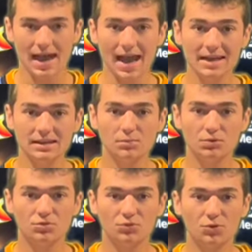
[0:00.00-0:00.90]
At
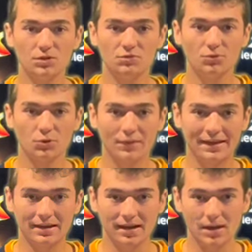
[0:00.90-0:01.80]
number 4, the Fort
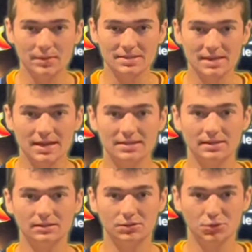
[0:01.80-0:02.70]
Wayne Comets head to
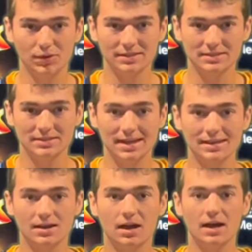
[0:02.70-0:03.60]
Illinois to
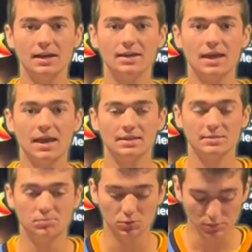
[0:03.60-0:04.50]
take on
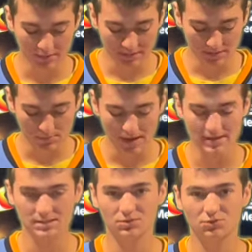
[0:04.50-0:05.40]
the Bloomington
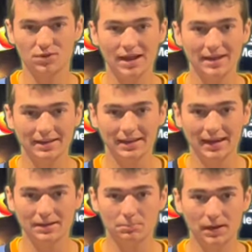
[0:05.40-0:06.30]
Bison Friday night.